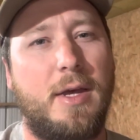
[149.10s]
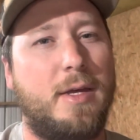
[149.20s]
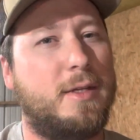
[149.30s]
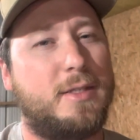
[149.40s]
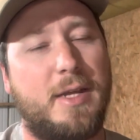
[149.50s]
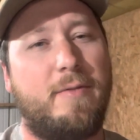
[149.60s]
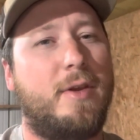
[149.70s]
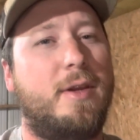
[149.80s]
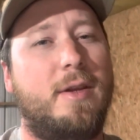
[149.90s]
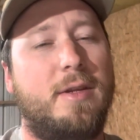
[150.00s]

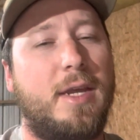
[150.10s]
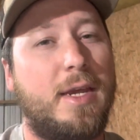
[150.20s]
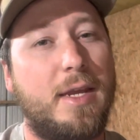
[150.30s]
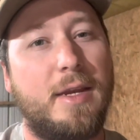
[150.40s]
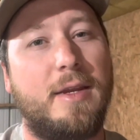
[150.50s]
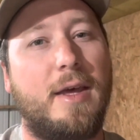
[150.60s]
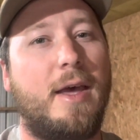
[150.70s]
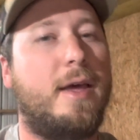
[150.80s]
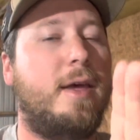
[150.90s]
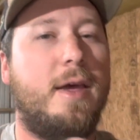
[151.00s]
17
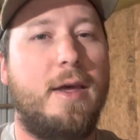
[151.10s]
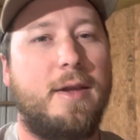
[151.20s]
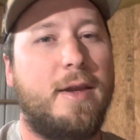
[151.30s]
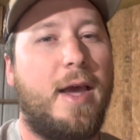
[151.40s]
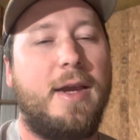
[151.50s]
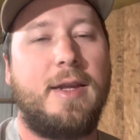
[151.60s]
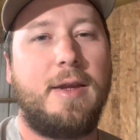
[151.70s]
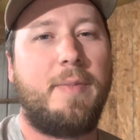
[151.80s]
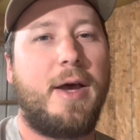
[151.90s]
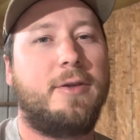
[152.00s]
to
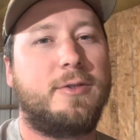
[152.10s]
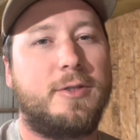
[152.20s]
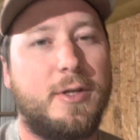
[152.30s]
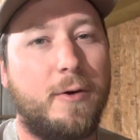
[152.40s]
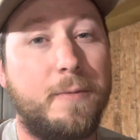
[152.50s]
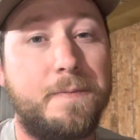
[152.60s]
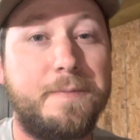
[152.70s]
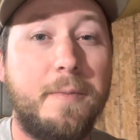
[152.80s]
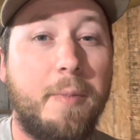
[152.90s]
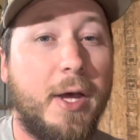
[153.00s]
19 pounds or so.
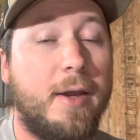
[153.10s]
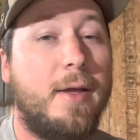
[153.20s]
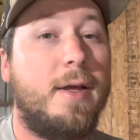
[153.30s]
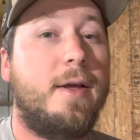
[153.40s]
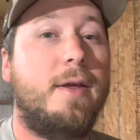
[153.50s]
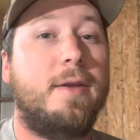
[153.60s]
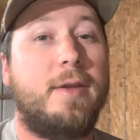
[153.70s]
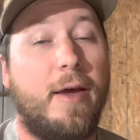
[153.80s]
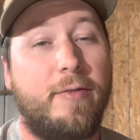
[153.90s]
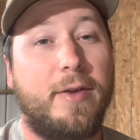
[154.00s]
But
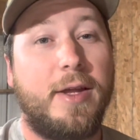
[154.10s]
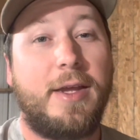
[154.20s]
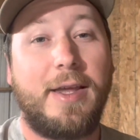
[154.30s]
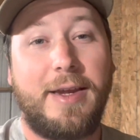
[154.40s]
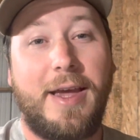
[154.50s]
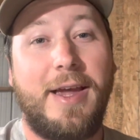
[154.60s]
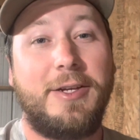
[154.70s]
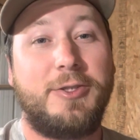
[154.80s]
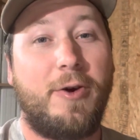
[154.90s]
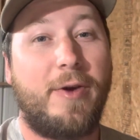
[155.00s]
definitely
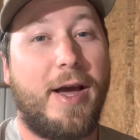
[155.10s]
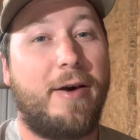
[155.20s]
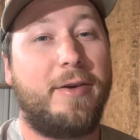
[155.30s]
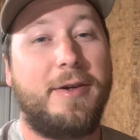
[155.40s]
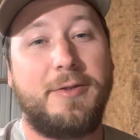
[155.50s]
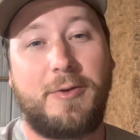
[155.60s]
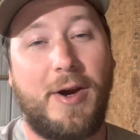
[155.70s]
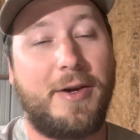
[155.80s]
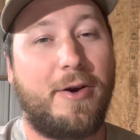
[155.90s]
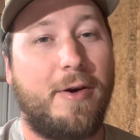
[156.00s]
Kincaid showed out. It's a
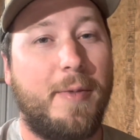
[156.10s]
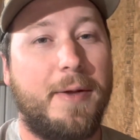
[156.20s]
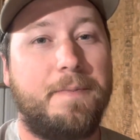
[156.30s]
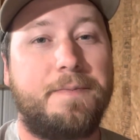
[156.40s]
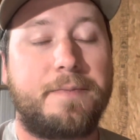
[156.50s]
great tournament.